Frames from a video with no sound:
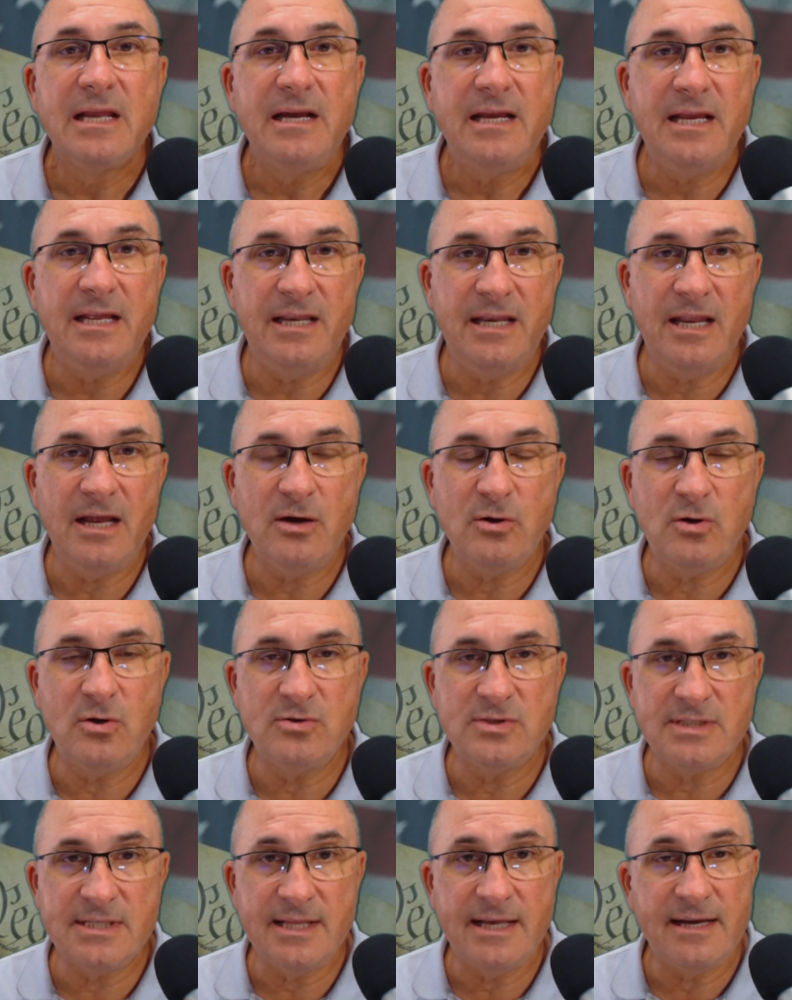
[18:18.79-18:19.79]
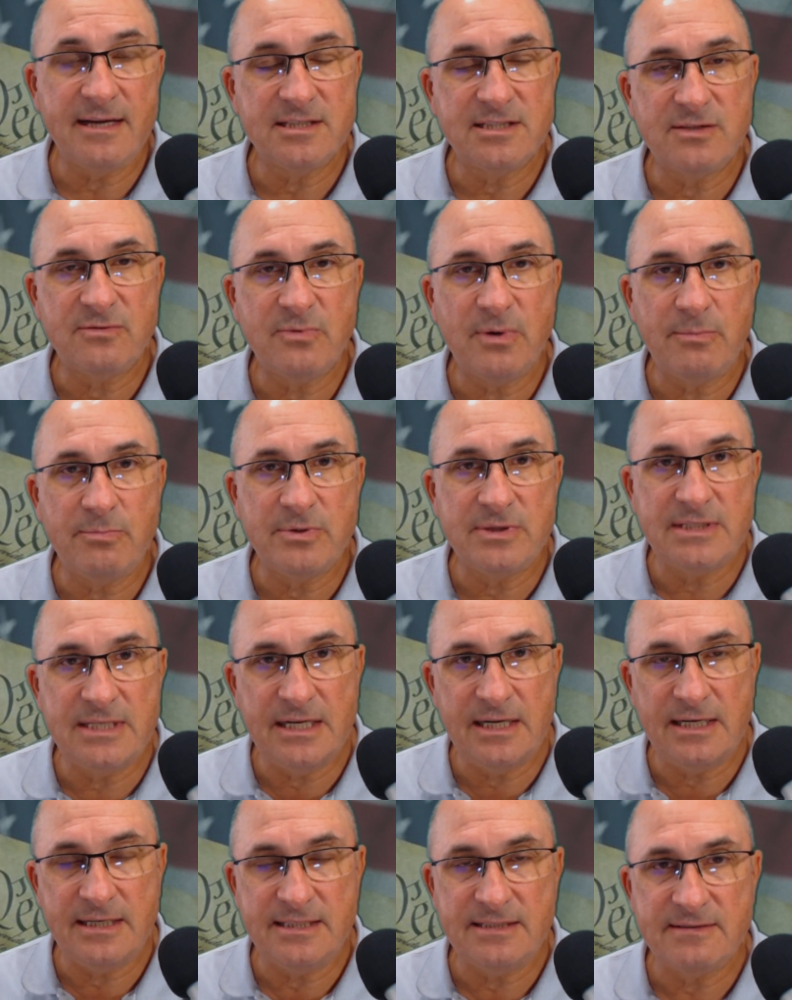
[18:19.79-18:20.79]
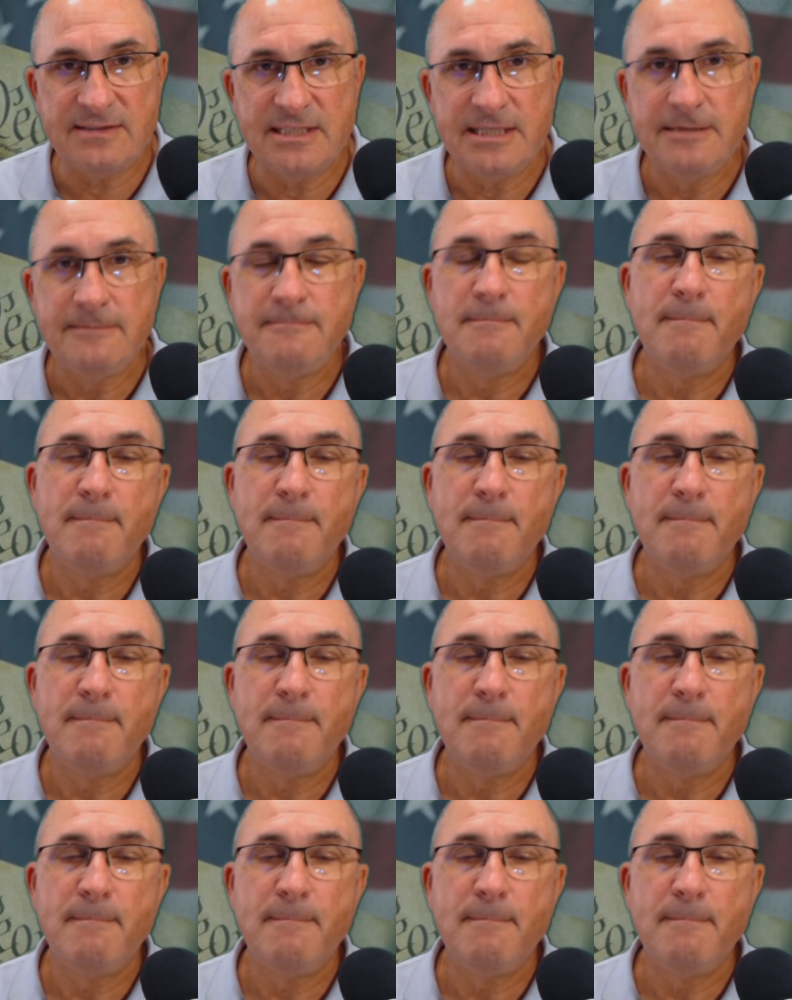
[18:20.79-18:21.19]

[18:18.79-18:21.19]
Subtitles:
it now goes to the House of Representatives.